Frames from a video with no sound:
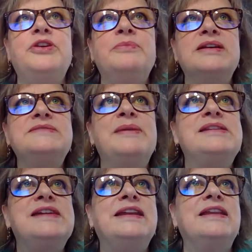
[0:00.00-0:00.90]
you must
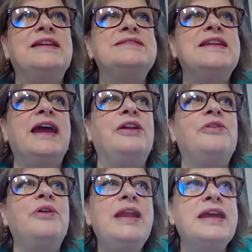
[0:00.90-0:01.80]
maintain at least 9
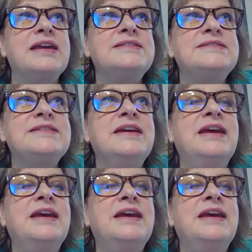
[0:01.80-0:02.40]
credits,